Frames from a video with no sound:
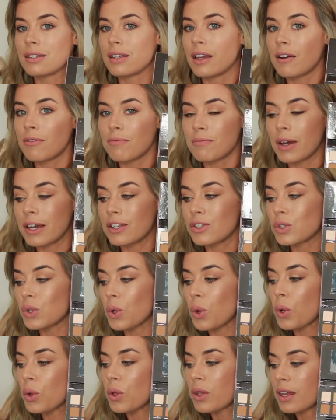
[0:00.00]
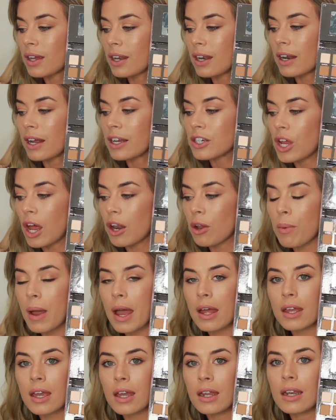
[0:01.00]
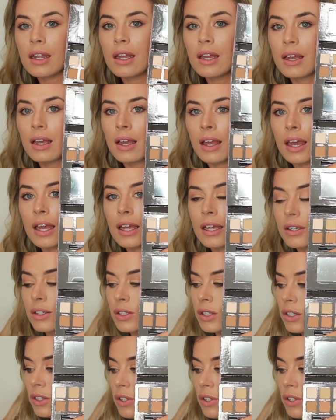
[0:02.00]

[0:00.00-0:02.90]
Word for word: is like my soul in an eyeshadow palette. It is